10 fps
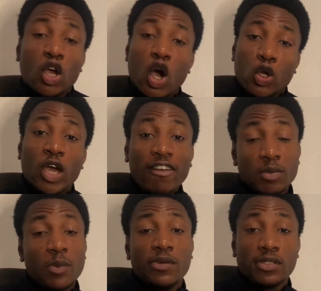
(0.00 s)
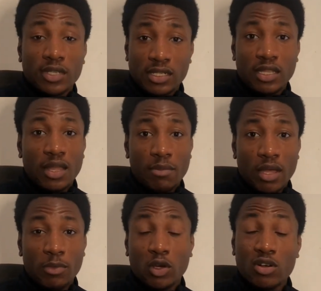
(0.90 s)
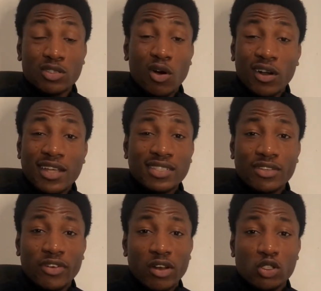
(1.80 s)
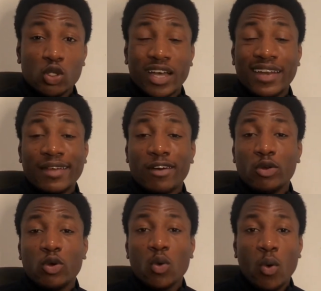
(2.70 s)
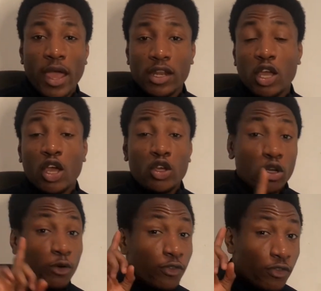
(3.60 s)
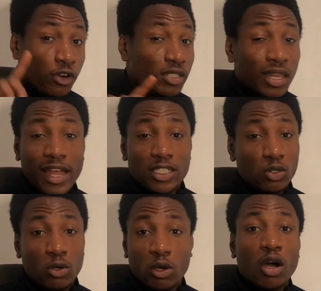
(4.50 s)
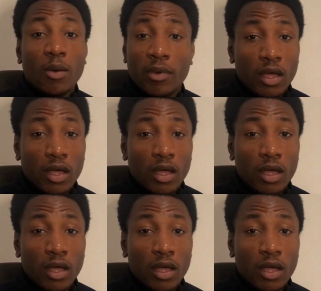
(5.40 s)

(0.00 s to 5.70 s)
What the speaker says: you have to be persistent, man, because honestly, fellas, you can never know when your first client is going to come.